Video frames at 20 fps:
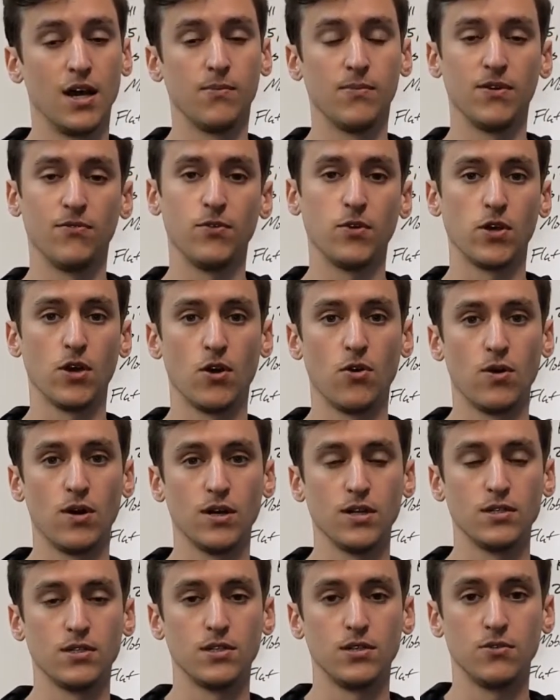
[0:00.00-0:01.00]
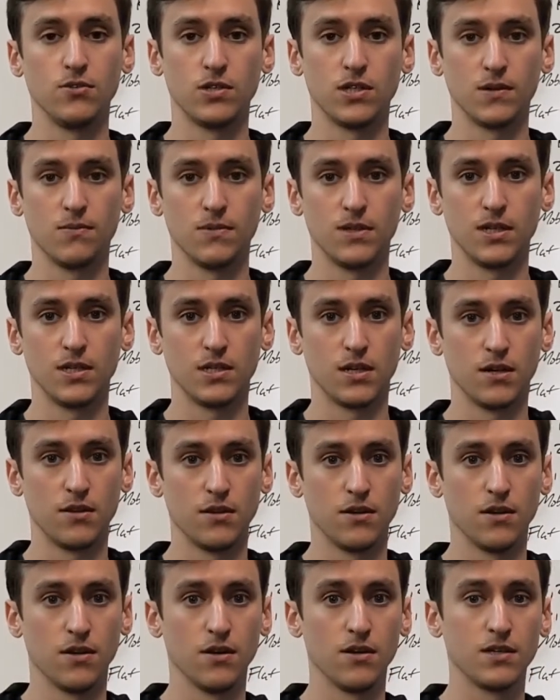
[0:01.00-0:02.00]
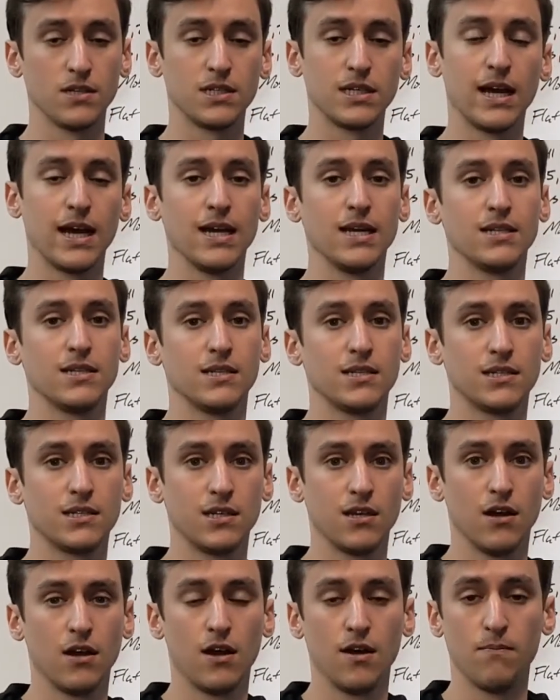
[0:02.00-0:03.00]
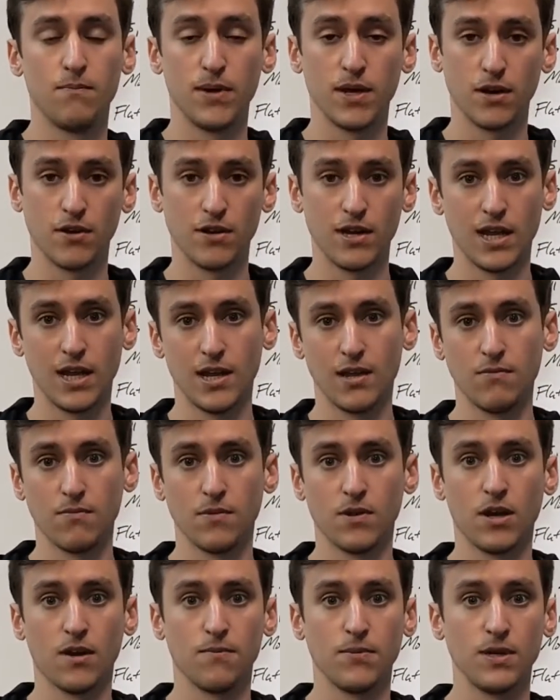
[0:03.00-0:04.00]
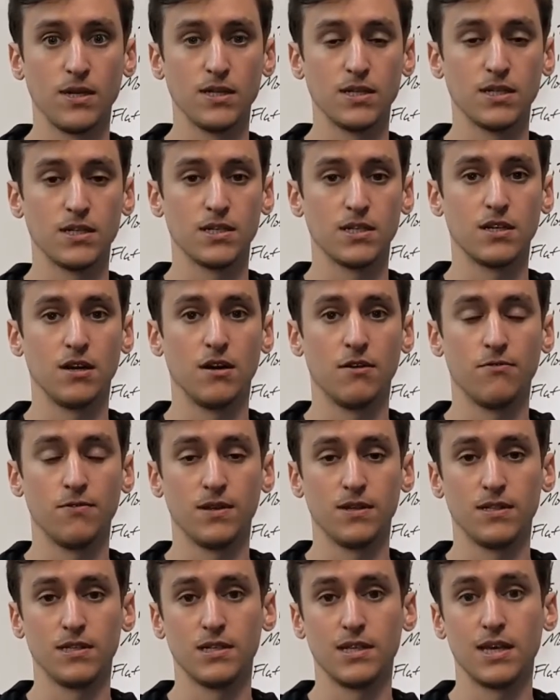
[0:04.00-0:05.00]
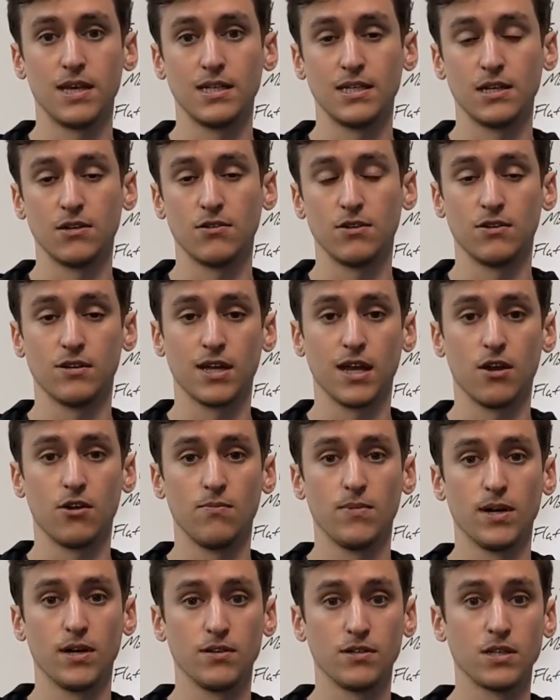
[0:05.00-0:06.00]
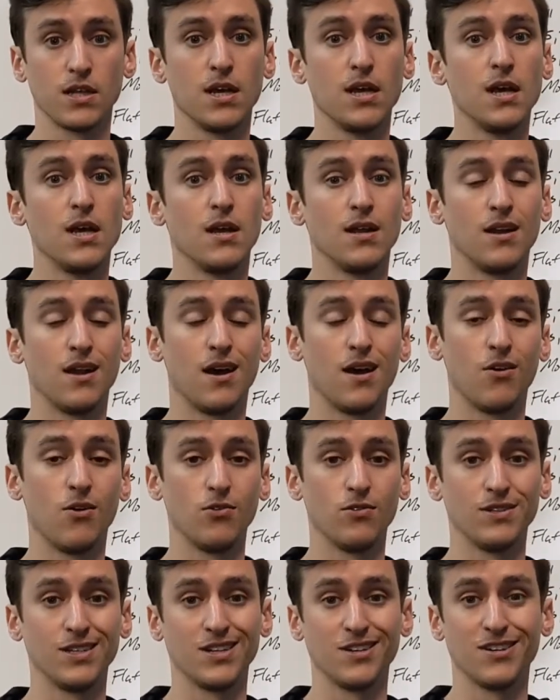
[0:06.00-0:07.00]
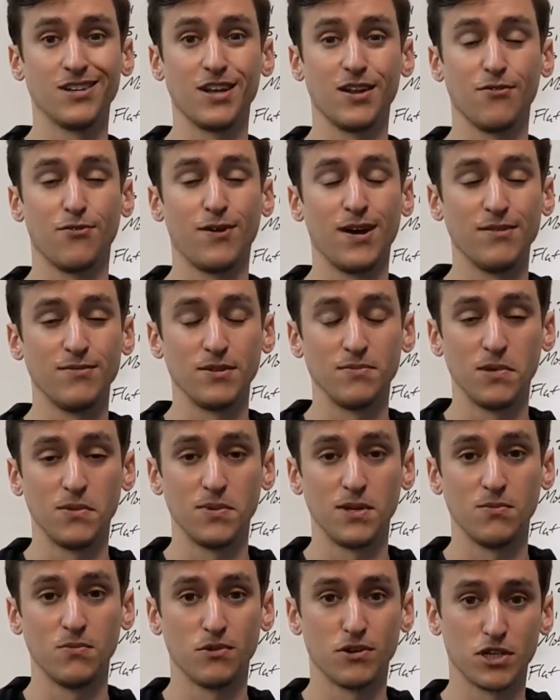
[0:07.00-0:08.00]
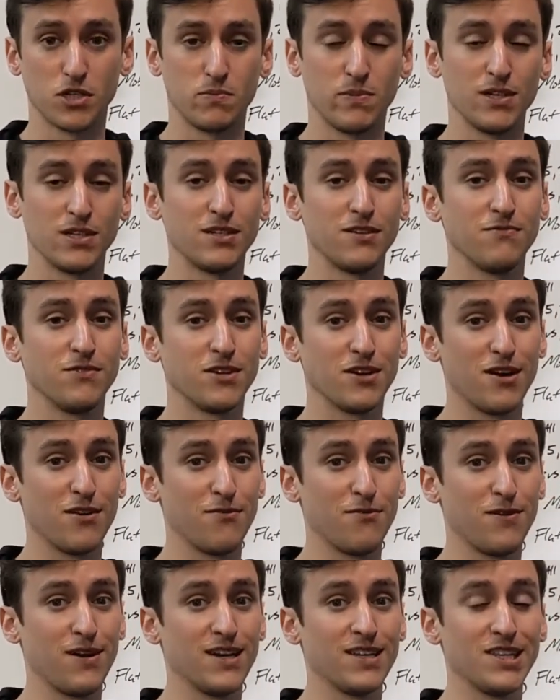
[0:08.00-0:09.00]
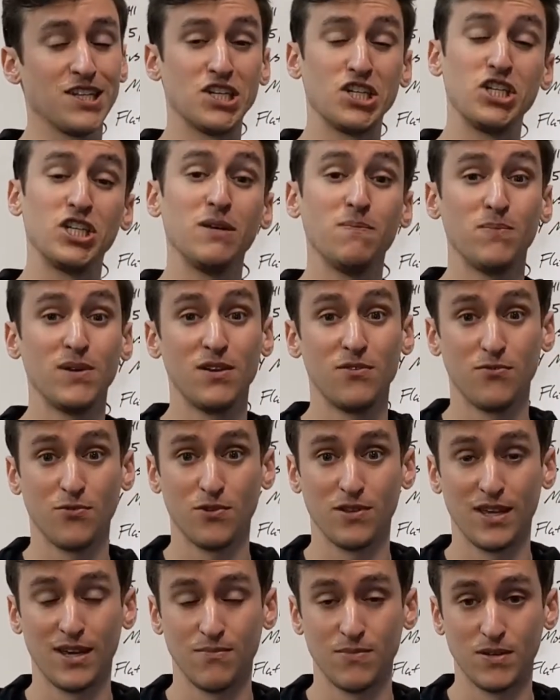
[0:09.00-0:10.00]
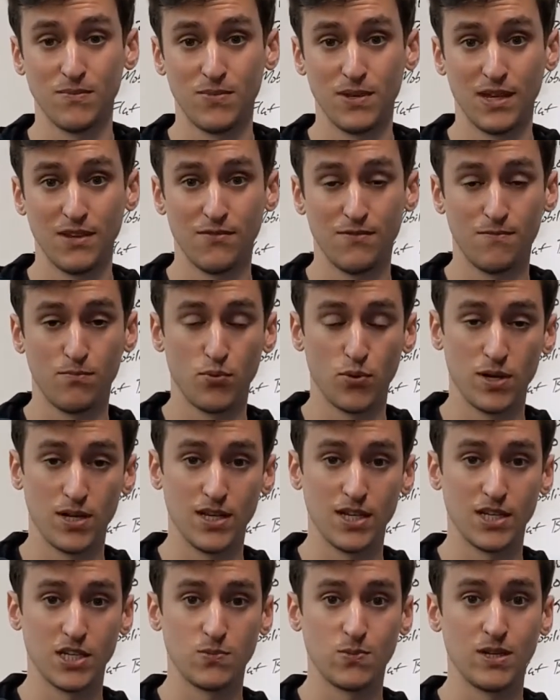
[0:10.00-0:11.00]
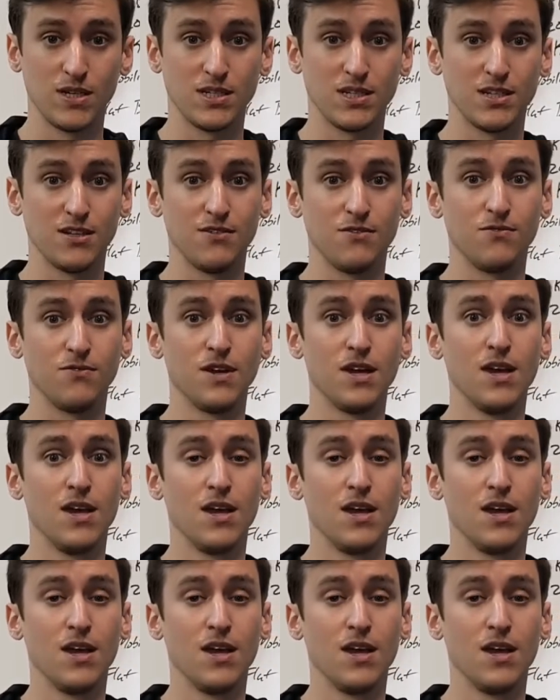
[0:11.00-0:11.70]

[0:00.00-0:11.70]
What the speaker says: If you go on to some of these other sites, bigger name companies and stuff, and they sell their kettlebells, not only are you going to find them to be more expensive, you're going to find the shipping for them to be pretty expensive,